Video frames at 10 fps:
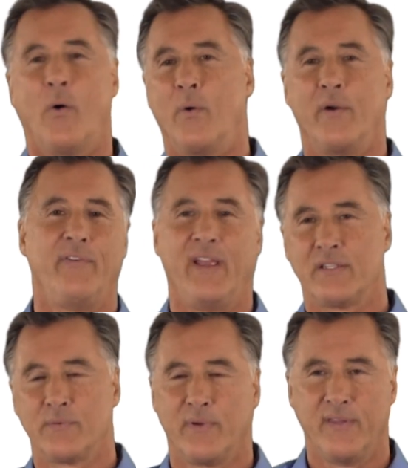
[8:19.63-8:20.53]
or
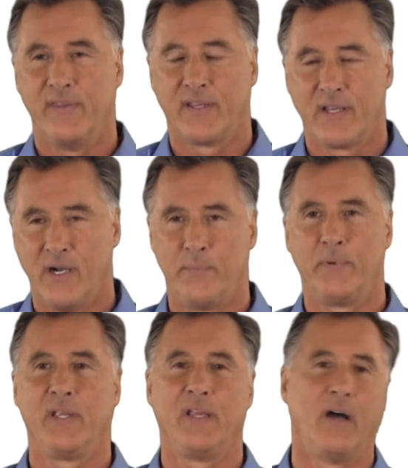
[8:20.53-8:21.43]
advance within the
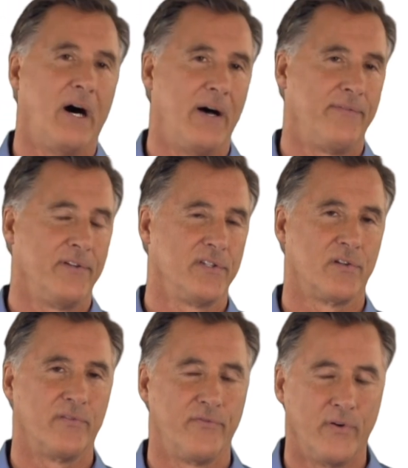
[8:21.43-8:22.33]
company,
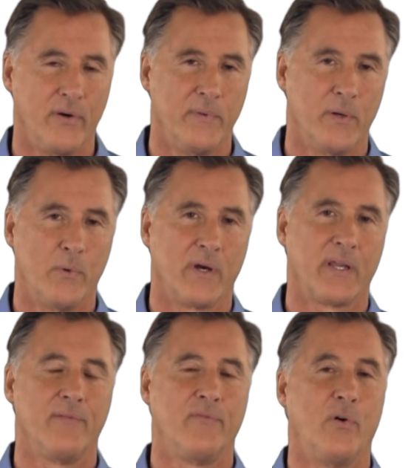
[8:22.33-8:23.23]
office, or firm they're
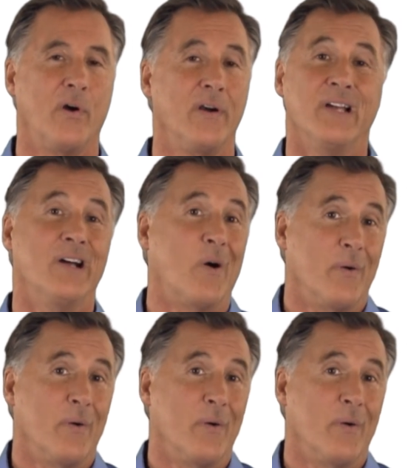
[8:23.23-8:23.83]
working for,